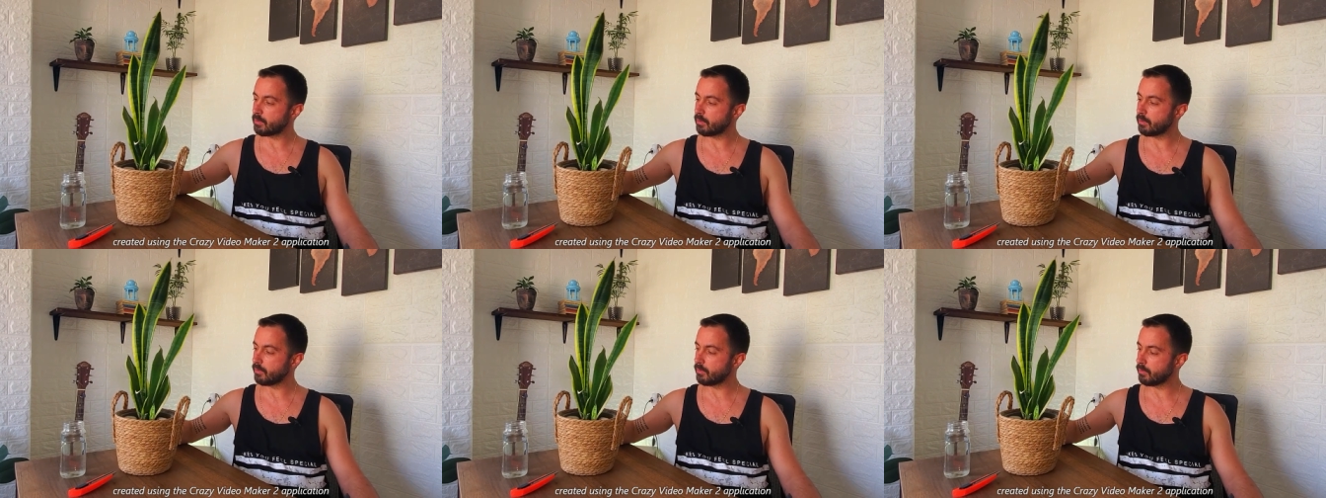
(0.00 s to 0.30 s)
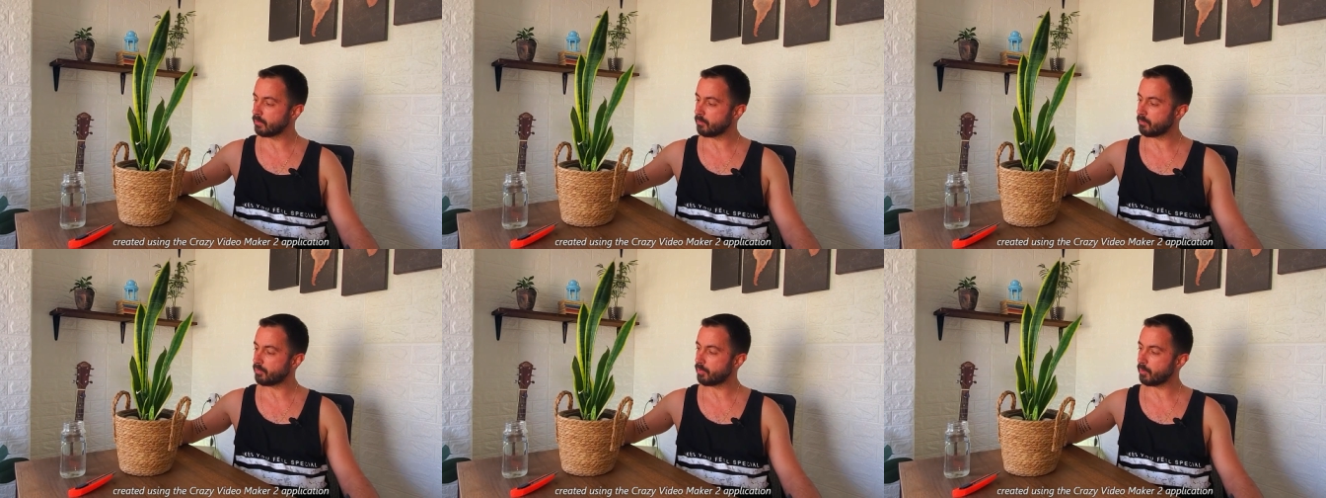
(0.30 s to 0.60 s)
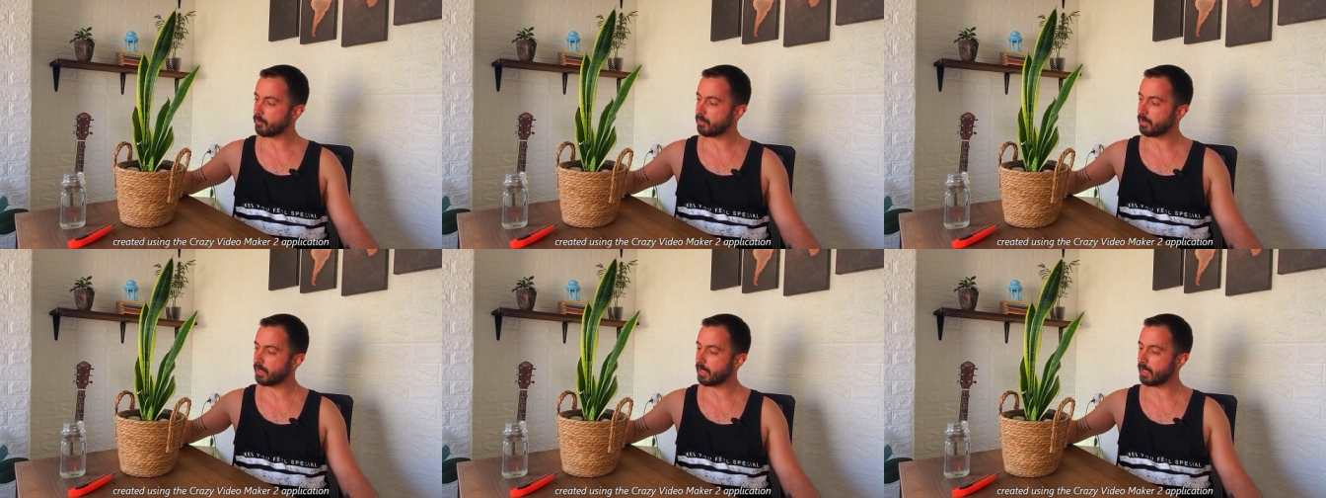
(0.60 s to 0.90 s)
to
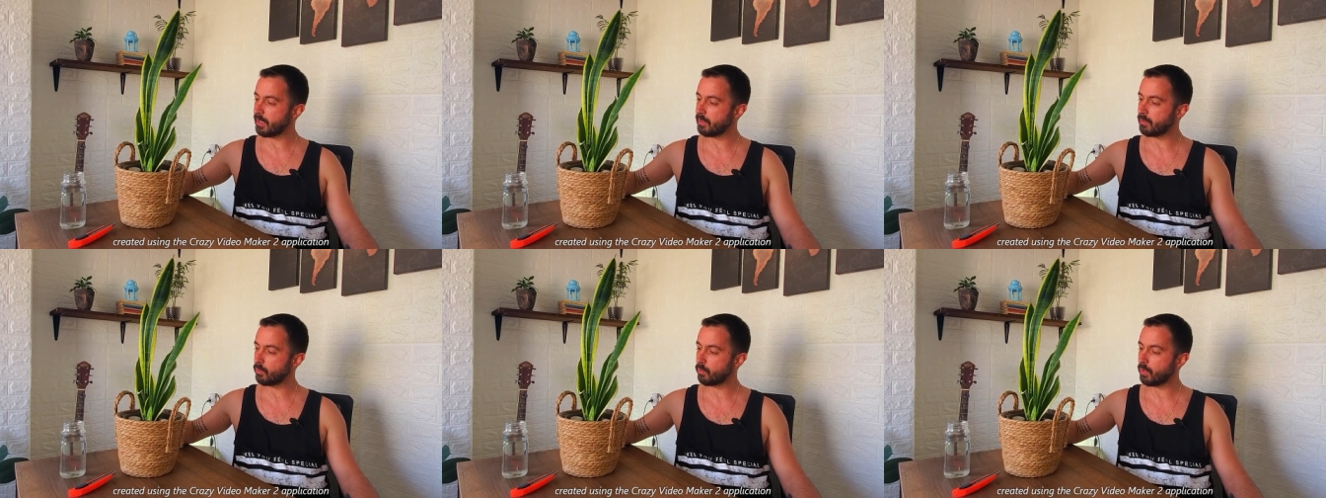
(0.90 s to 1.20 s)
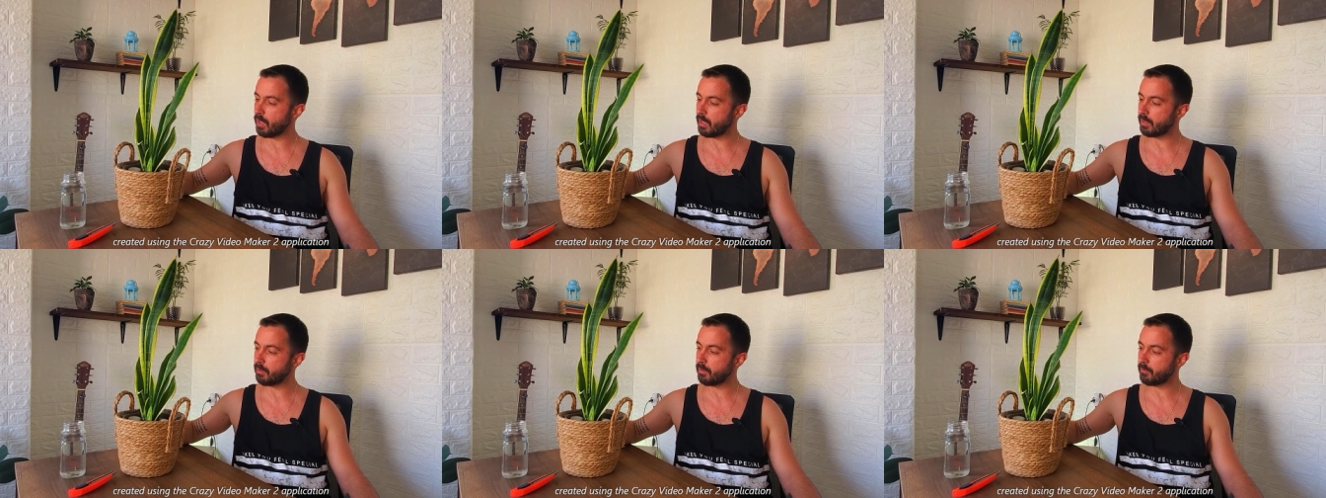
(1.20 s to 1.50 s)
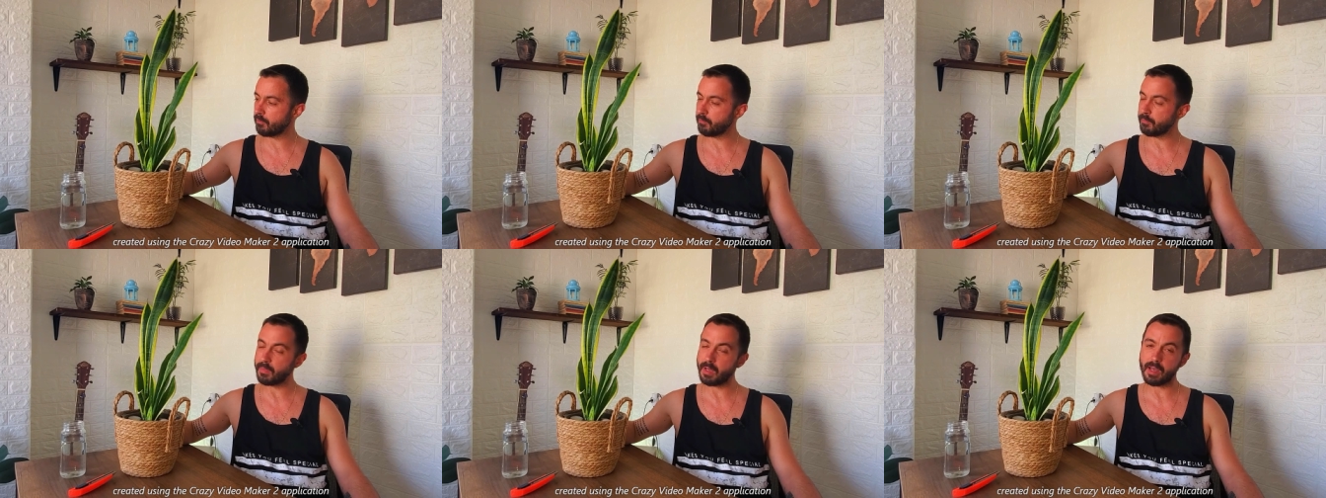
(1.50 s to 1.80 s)
propagate one
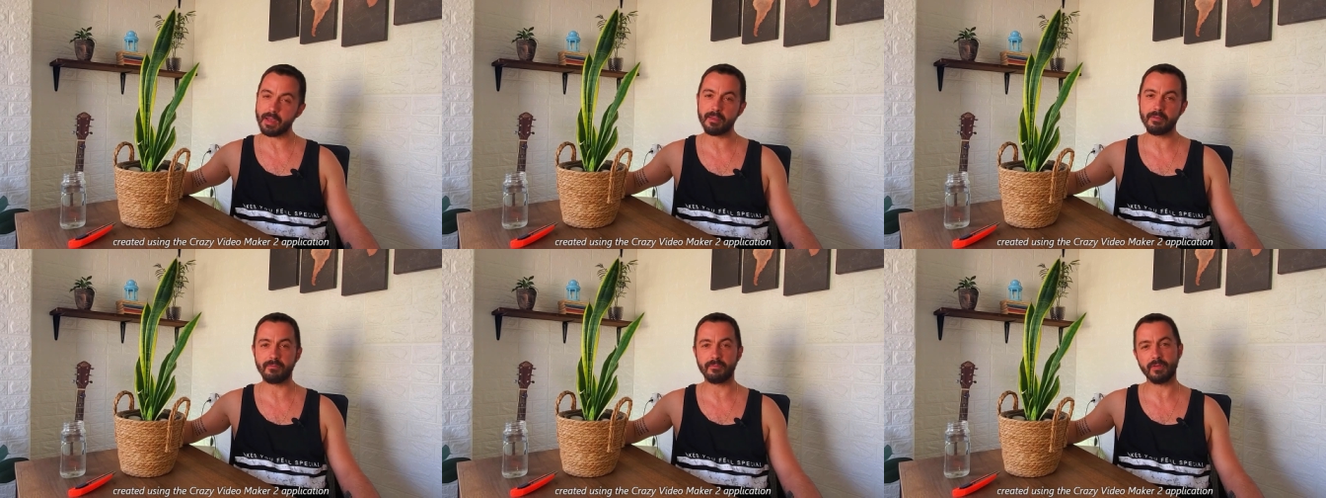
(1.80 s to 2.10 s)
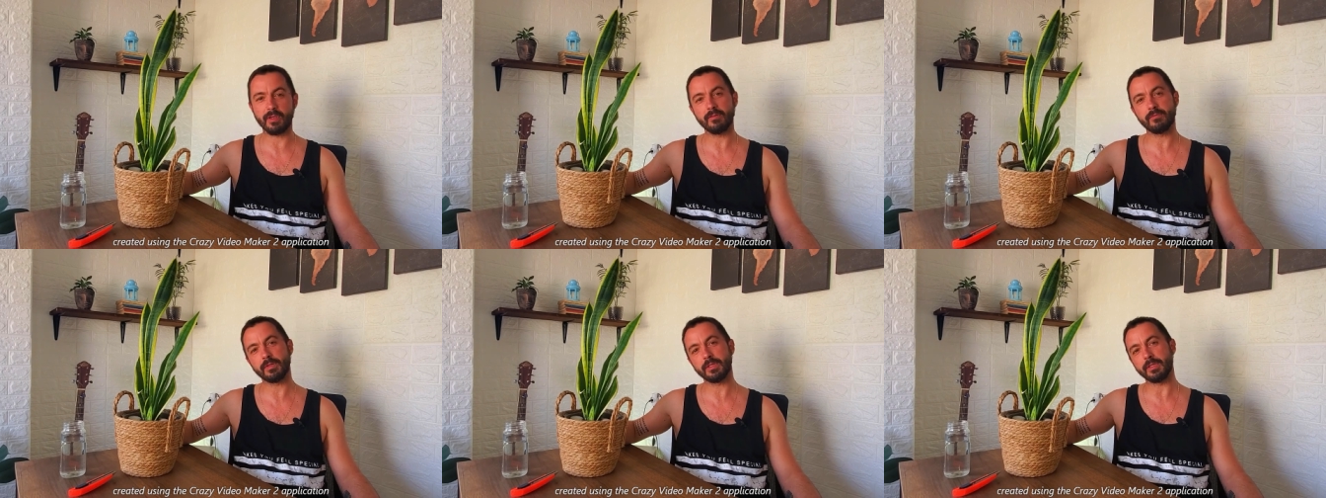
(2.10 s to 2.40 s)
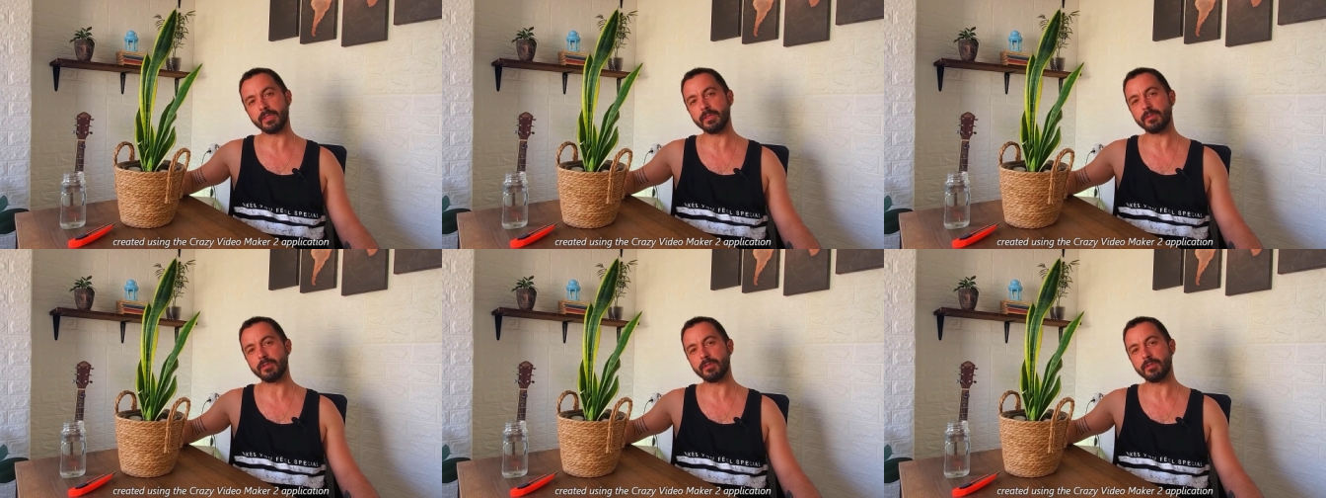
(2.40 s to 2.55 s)
of my favorite